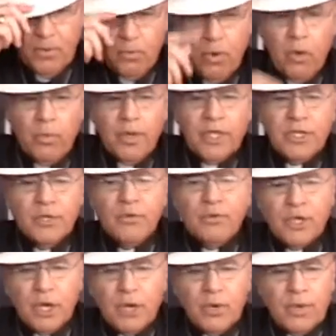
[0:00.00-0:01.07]
What we
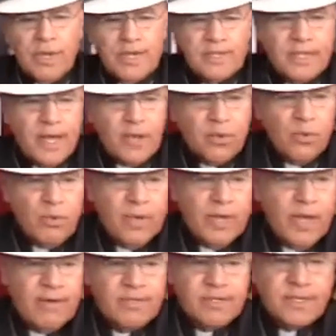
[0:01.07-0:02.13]
do know is that we
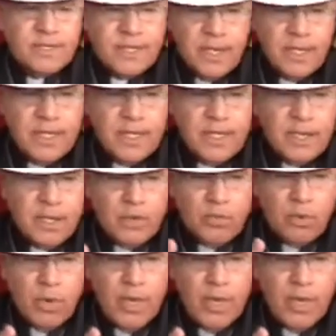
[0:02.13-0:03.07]
have studied and